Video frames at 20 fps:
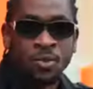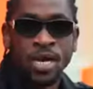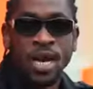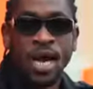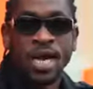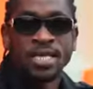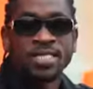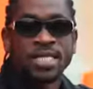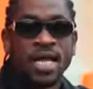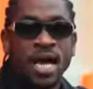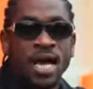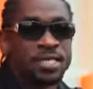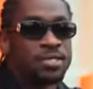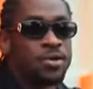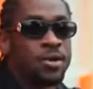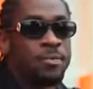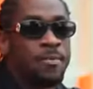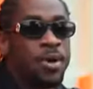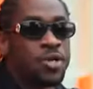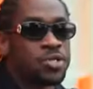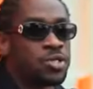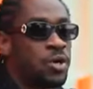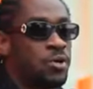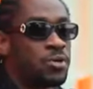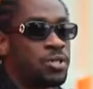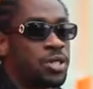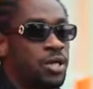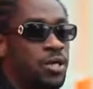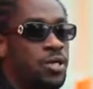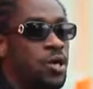When I start to bust out
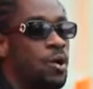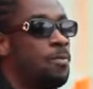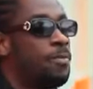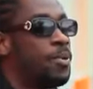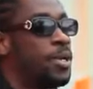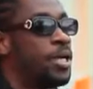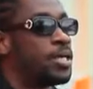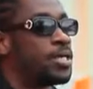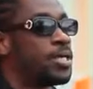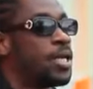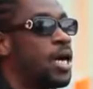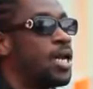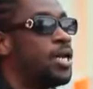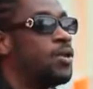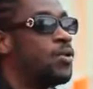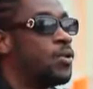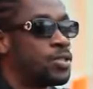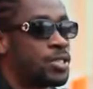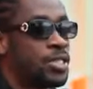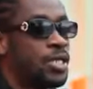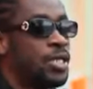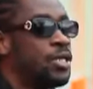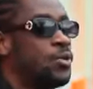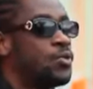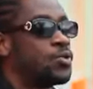in a dub plate, and those things